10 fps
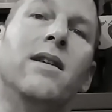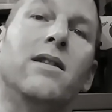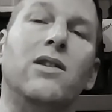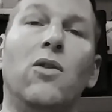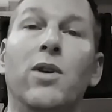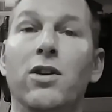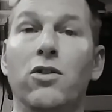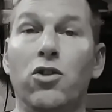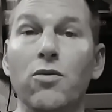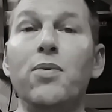So when you
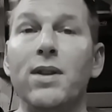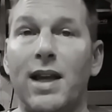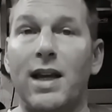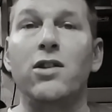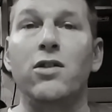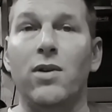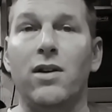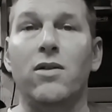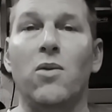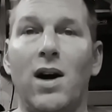do put that
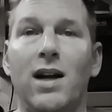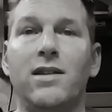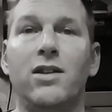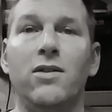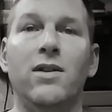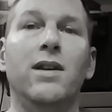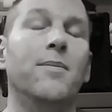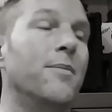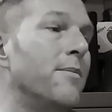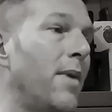200 watts to it,
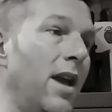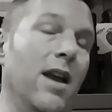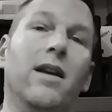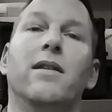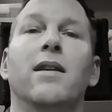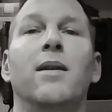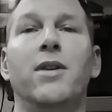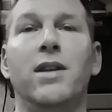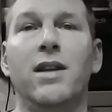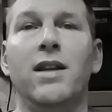man, I
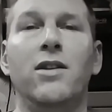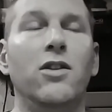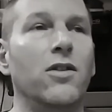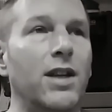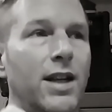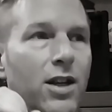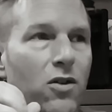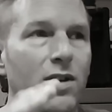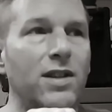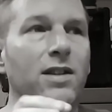mean, and you're getting
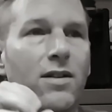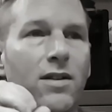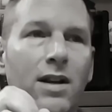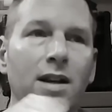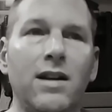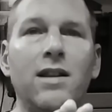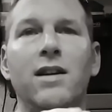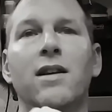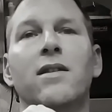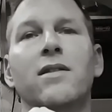crystal
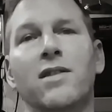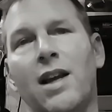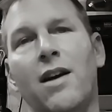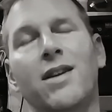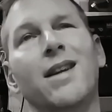clear sound.